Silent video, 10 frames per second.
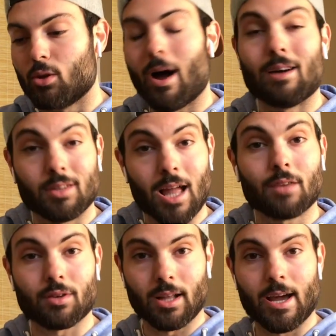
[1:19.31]
I have a lot
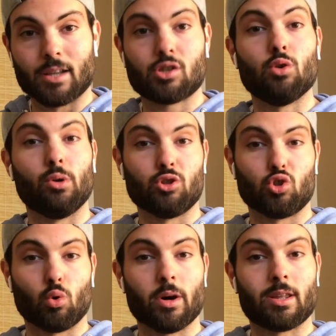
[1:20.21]
of clients who
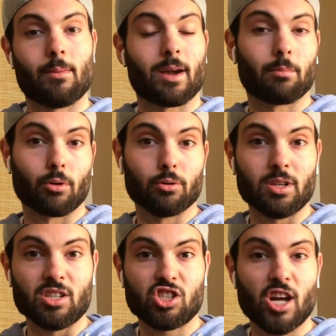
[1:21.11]
enjoy to make a
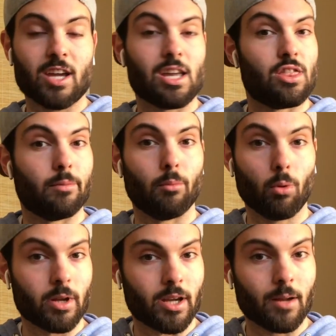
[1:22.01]
protein shake in the
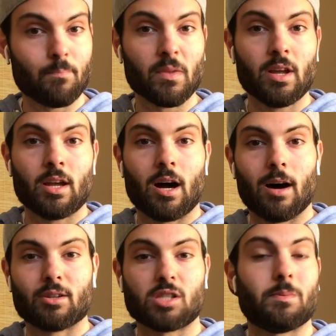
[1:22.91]
morning
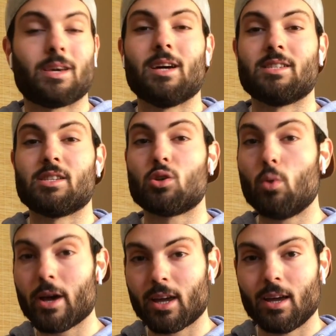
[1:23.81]
just because it's
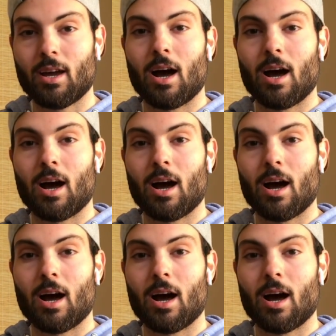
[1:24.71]
quick,